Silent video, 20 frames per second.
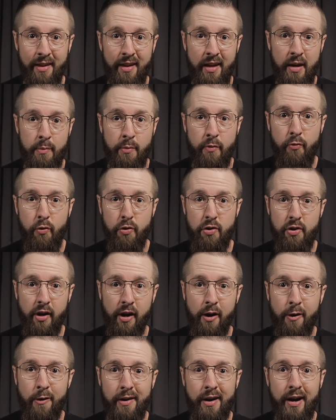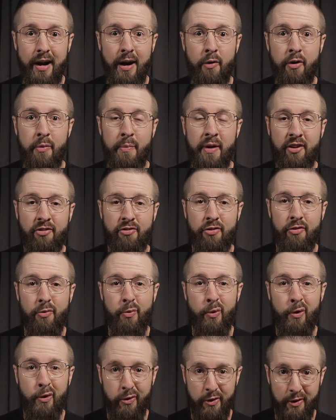And before you go, I want to make sure that
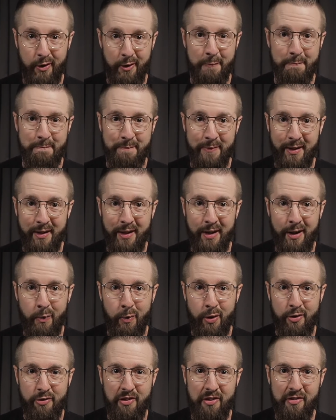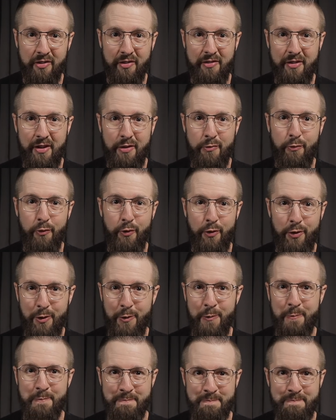we're clear on what Jesus did for
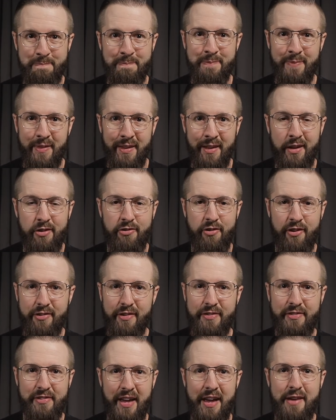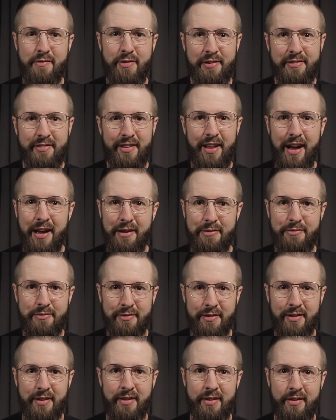you. Jesus gave his life,
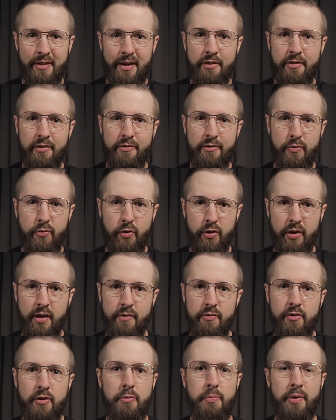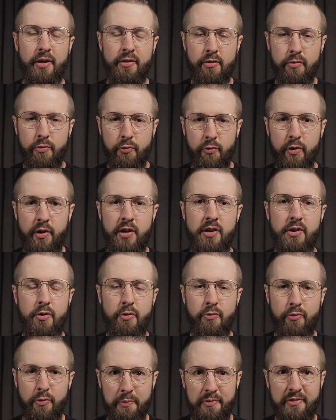not just to forgive you, but to free you
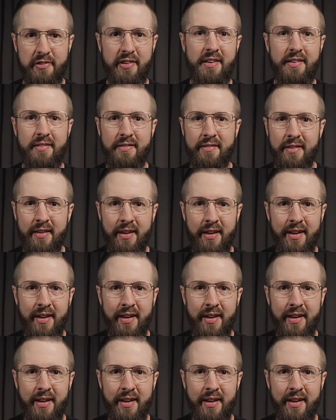from sin.